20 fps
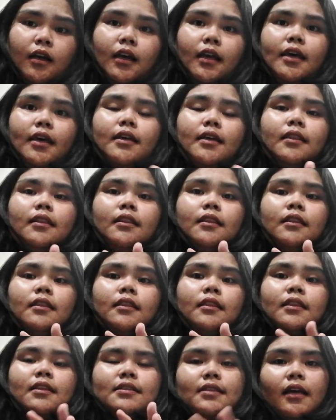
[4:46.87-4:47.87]
in
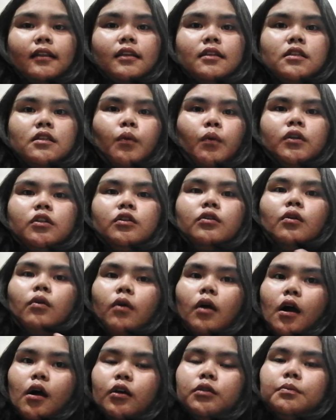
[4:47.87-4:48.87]
the sentence I wanted to go
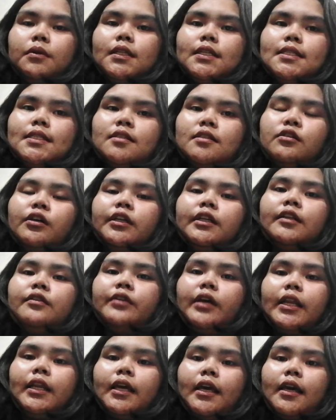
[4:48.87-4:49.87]
out but it started
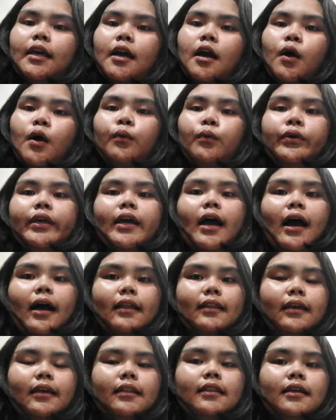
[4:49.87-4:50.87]
raining, we
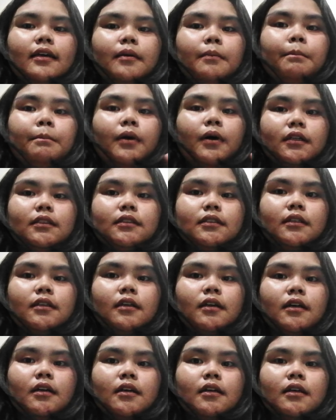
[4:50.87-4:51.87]
added but.
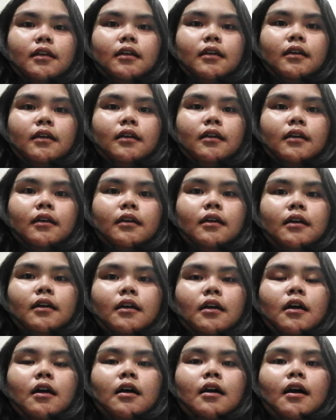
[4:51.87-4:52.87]

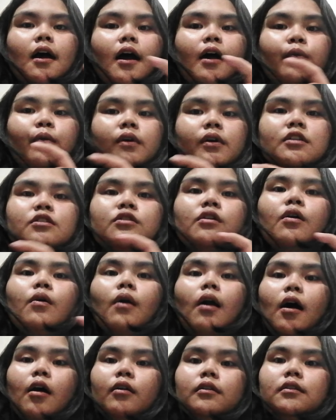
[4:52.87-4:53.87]
I wanted to go
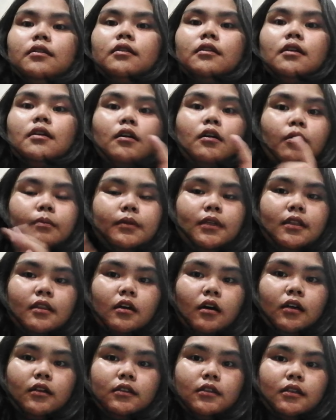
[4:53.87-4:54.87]
out, complete
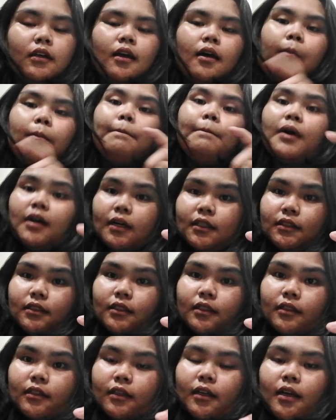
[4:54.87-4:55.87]
thought, but
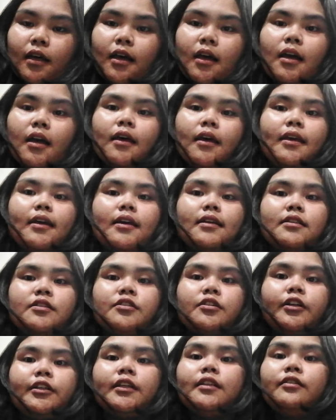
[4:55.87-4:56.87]
it
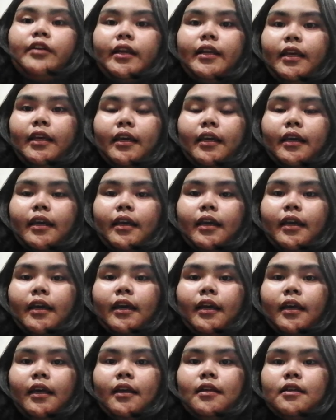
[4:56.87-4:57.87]
started raining.
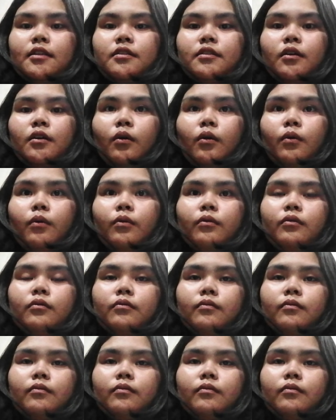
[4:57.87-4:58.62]
So